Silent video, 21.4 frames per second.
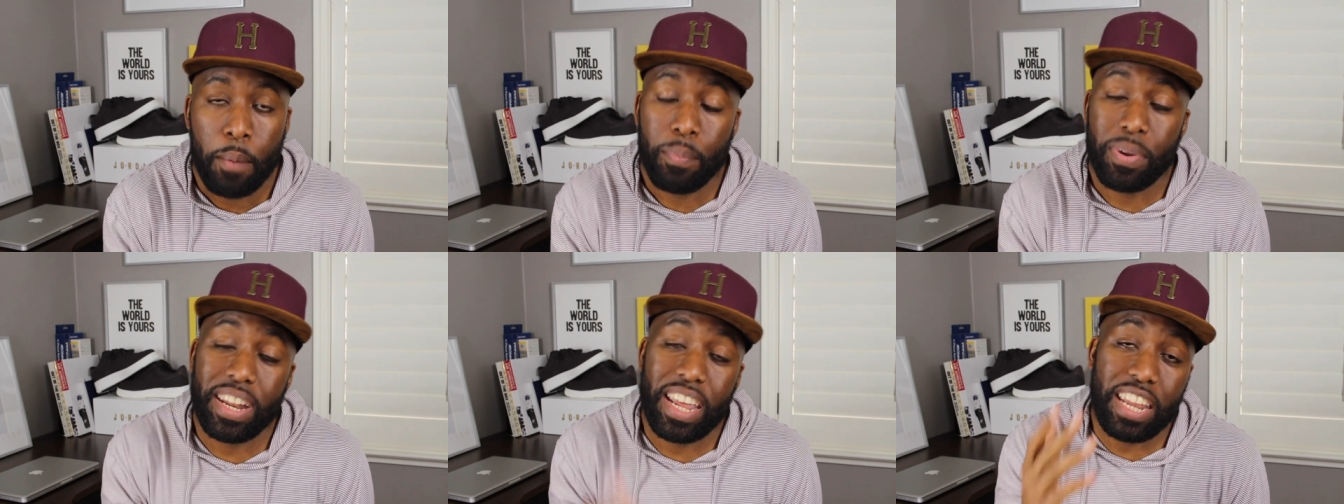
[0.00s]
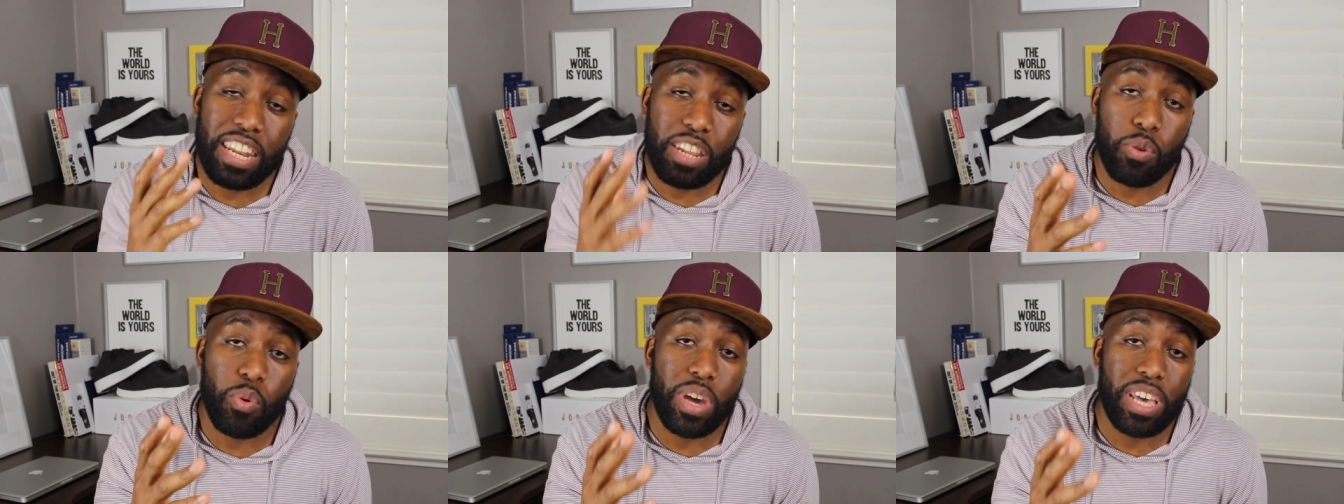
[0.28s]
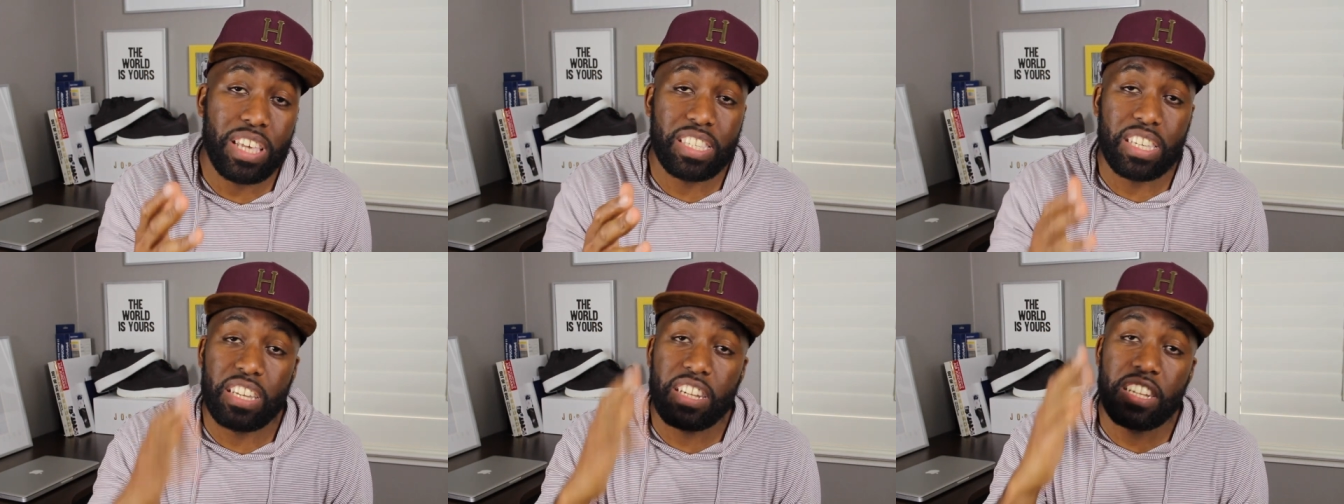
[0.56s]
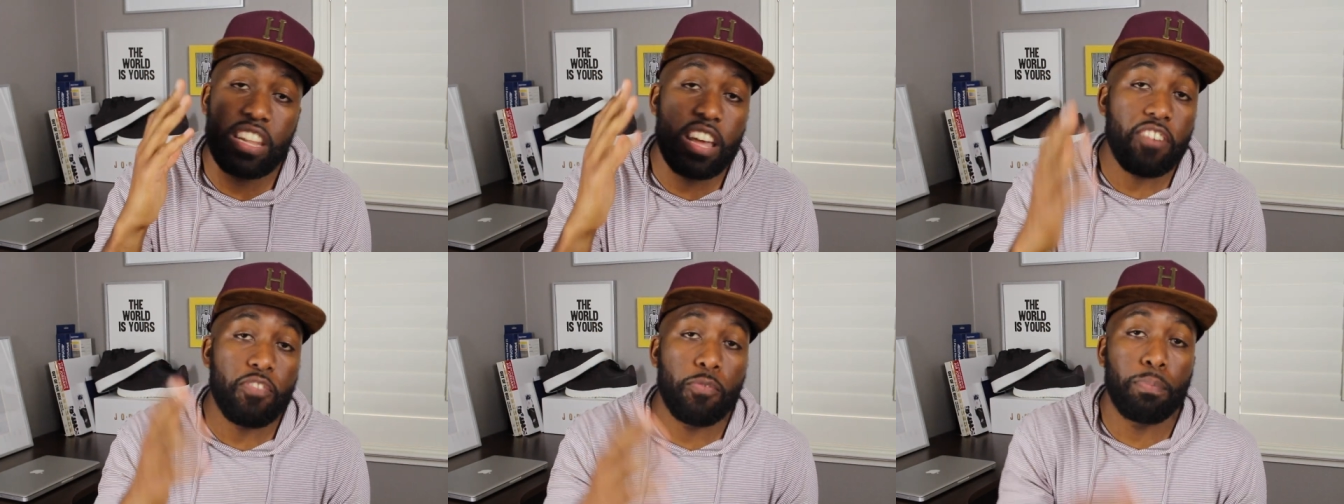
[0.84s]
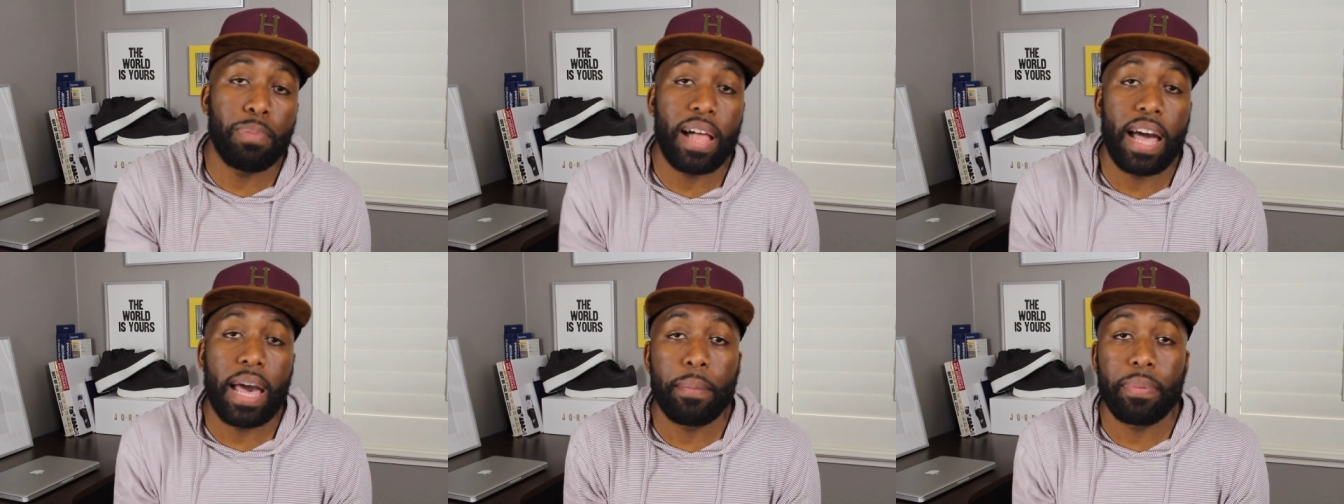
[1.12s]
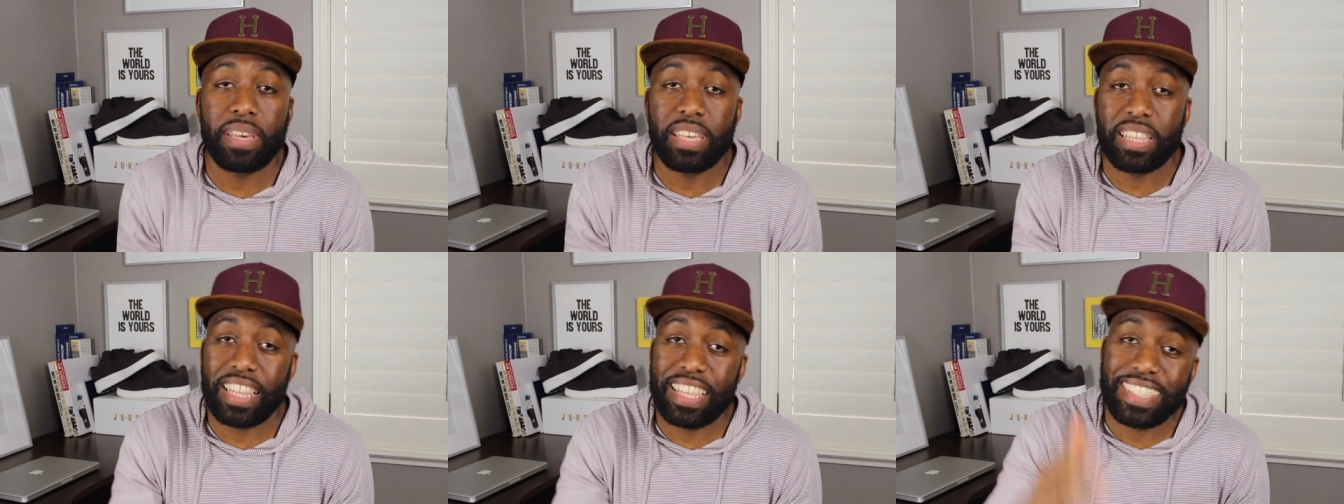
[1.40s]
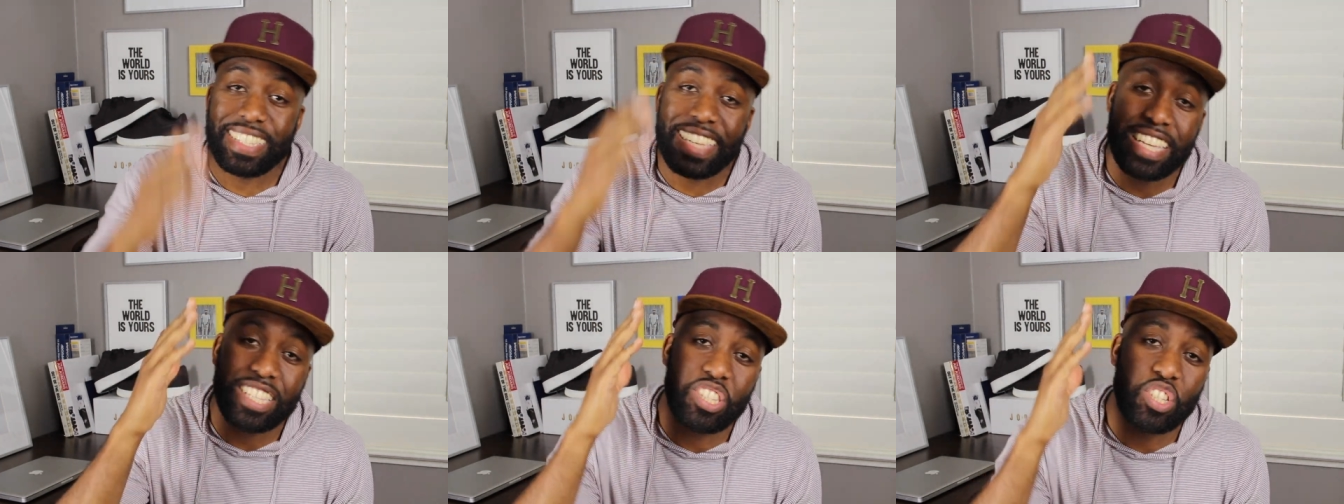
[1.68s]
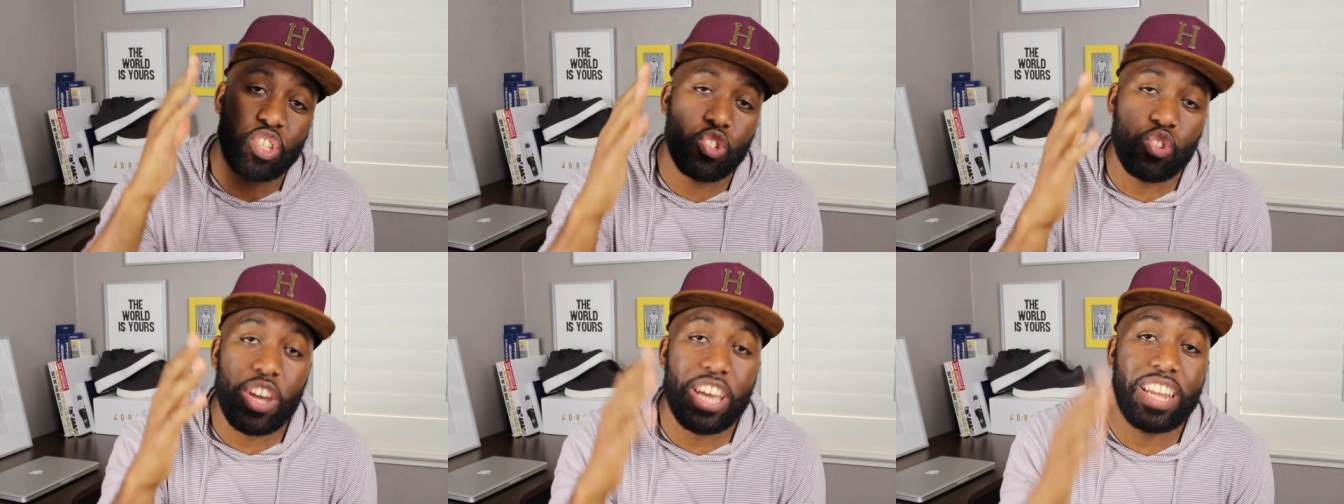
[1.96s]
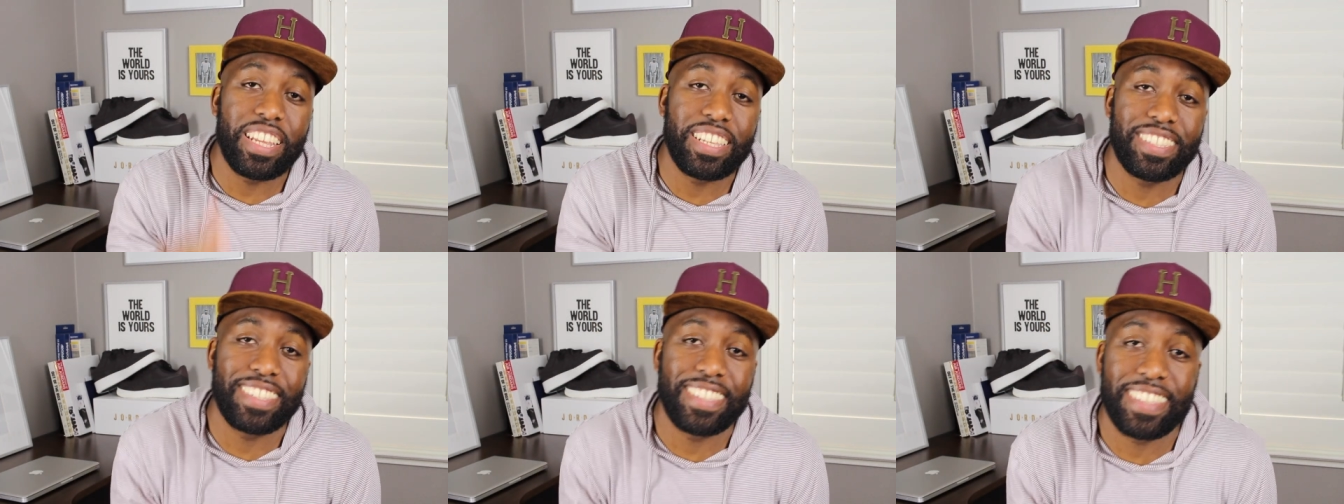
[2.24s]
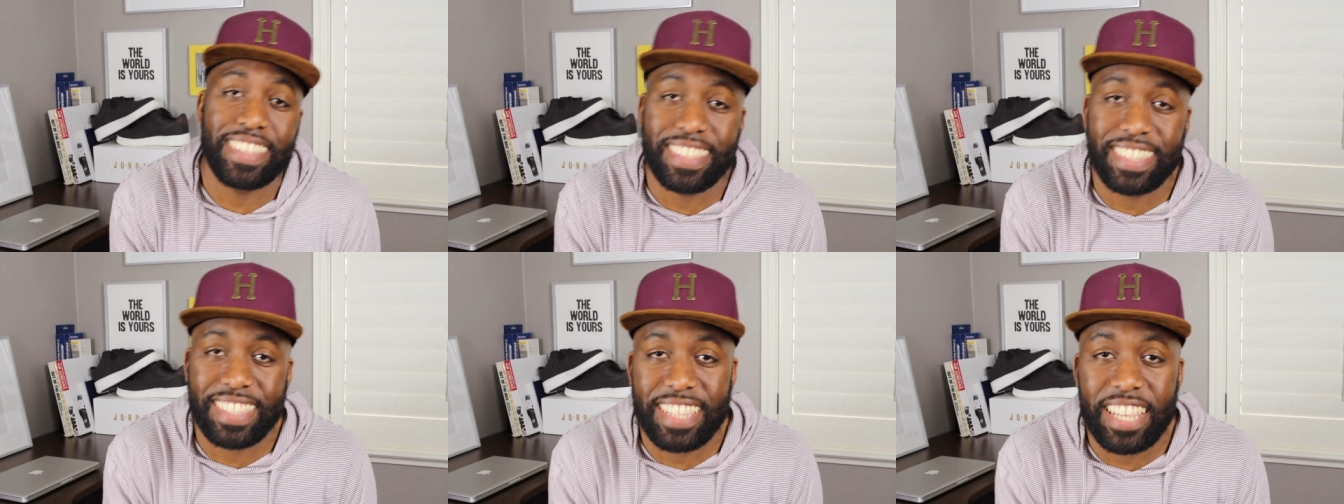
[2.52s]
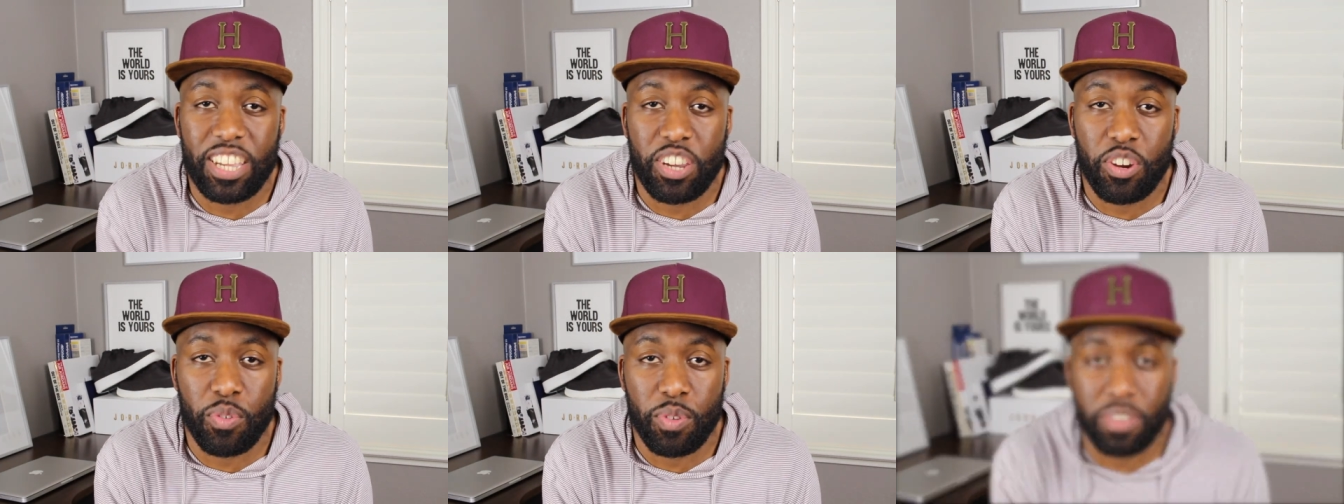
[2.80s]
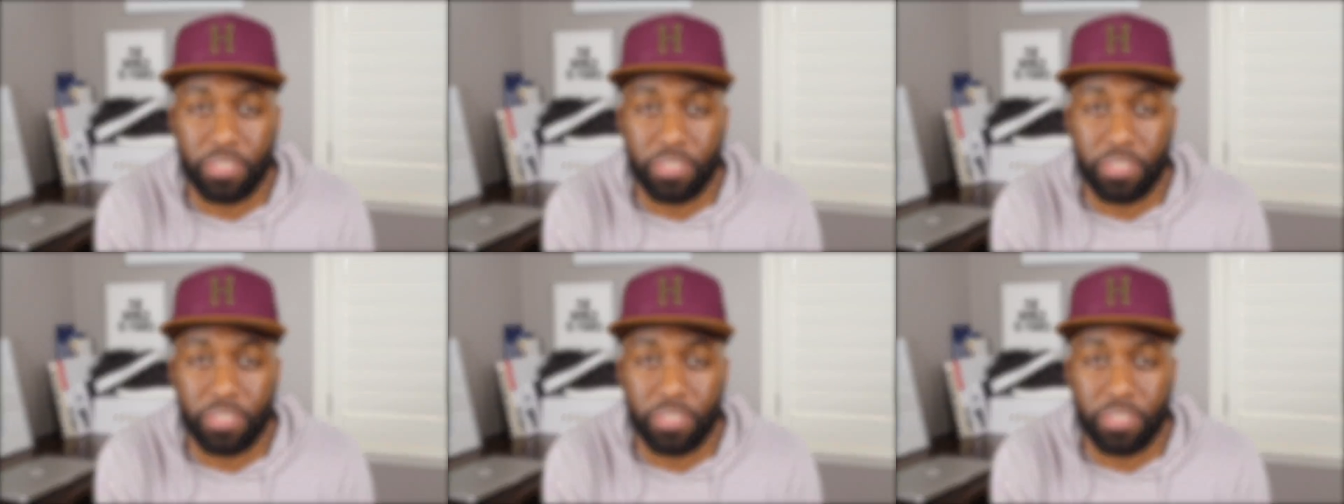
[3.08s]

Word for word: But anyways, enough blabbing, let's get straight into the sneaker